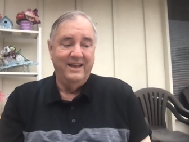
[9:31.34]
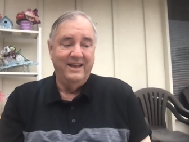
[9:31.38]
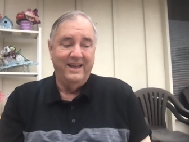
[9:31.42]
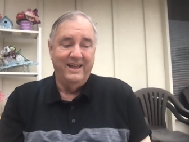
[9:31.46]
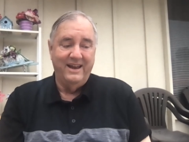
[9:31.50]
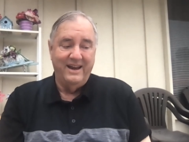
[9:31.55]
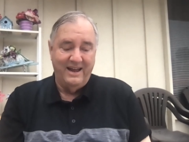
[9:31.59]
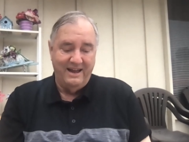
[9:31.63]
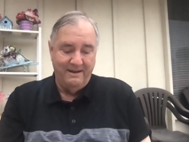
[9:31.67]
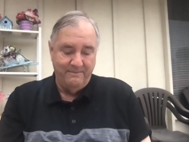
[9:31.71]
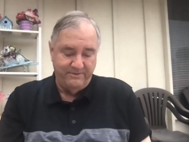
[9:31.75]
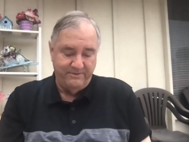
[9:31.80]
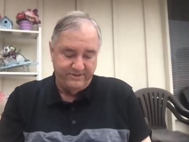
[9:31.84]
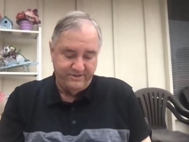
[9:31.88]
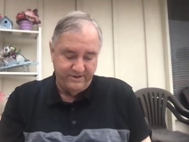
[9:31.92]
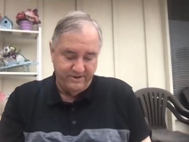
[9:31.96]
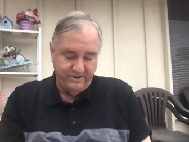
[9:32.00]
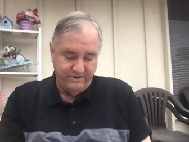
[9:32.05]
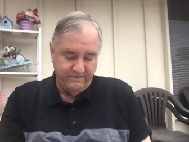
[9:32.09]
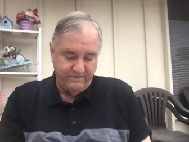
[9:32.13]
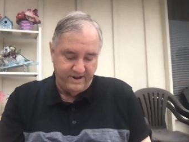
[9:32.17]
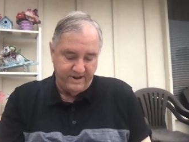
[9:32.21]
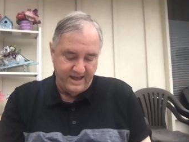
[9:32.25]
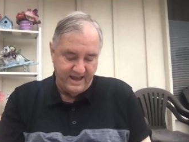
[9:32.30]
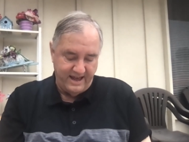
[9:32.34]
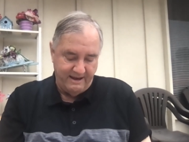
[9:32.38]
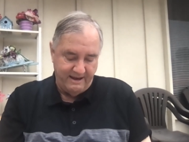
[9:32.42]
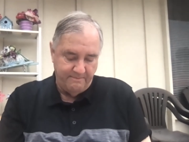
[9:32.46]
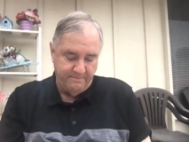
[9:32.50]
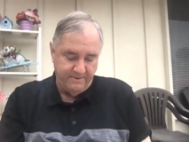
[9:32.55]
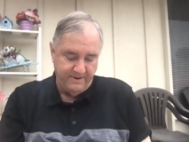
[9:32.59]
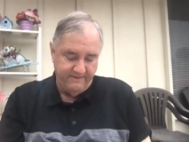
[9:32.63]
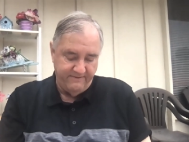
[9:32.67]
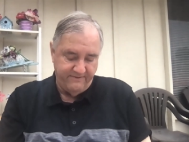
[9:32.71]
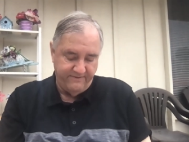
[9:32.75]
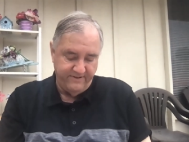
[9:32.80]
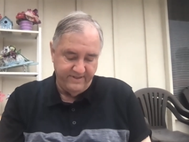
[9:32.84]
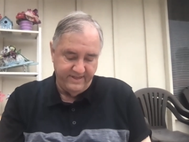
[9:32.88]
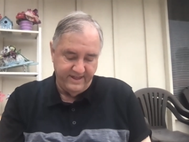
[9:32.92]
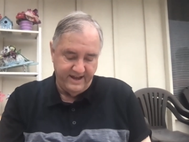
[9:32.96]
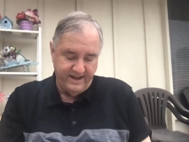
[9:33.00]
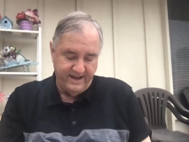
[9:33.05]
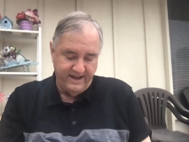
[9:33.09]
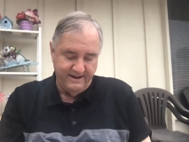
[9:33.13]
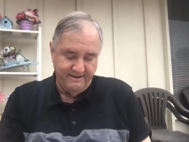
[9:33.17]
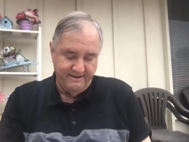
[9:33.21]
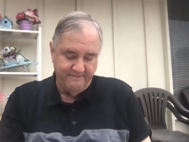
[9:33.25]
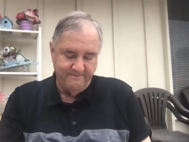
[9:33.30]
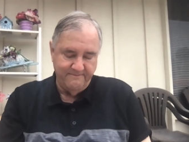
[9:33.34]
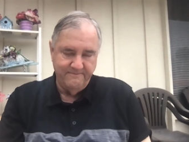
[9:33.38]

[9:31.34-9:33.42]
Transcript: And I am so happy for that.